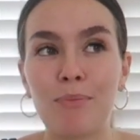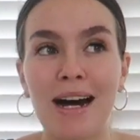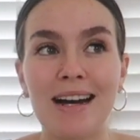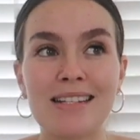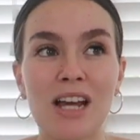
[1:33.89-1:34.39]

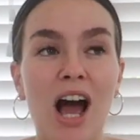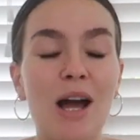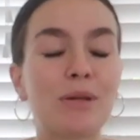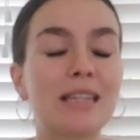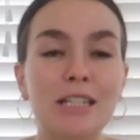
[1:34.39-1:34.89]
but
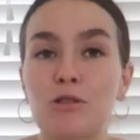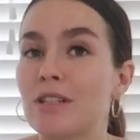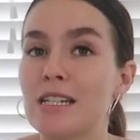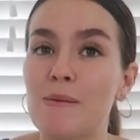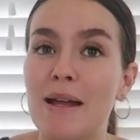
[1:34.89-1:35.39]
I would
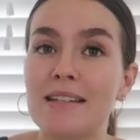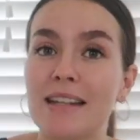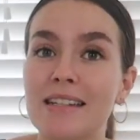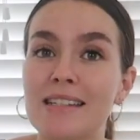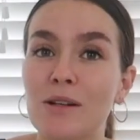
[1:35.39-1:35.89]
literally spend
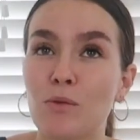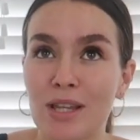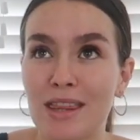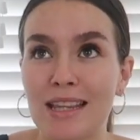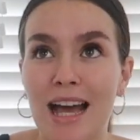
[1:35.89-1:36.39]
it
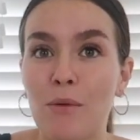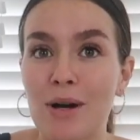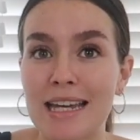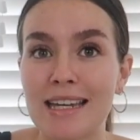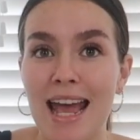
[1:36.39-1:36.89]
within that
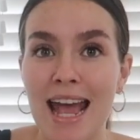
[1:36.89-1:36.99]
week.